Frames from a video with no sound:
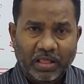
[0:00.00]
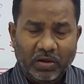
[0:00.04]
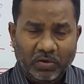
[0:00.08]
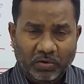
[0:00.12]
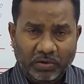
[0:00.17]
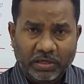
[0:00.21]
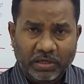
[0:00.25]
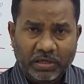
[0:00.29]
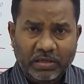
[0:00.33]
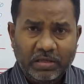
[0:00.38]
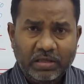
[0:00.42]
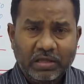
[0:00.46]

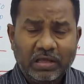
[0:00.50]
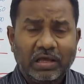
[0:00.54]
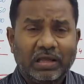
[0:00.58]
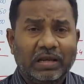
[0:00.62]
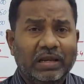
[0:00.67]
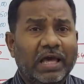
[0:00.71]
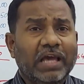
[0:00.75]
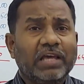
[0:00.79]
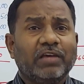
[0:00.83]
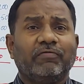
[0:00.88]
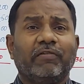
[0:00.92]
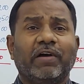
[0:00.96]
Okay,
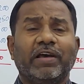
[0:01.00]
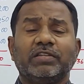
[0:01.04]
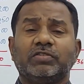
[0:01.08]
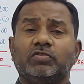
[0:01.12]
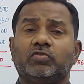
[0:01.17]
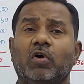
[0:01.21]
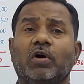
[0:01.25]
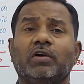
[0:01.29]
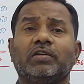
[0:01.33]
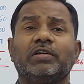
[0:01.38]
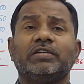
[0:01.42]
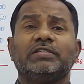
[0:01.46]
likewise,
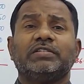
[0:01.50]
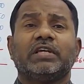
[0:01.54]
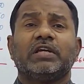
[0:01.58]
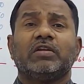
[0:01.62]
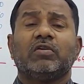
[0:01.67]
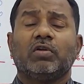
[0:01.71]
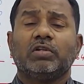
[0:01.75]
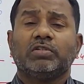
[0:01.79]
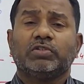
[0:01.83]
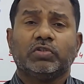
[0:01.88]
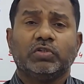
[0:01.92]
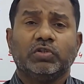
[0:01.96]
doctors
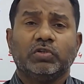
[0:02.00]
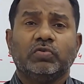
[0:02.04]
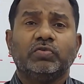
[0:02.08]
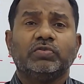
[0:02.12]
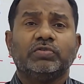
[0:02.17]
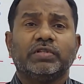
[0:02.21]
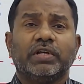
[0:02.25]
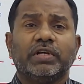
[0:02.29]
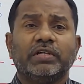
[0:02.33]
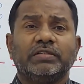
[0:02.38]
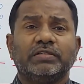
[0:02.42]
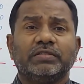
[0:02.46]
can also
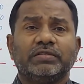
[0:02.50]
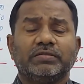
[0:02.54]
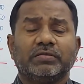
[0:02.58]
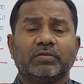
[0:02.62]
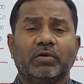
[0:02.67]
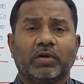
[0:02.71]
use this.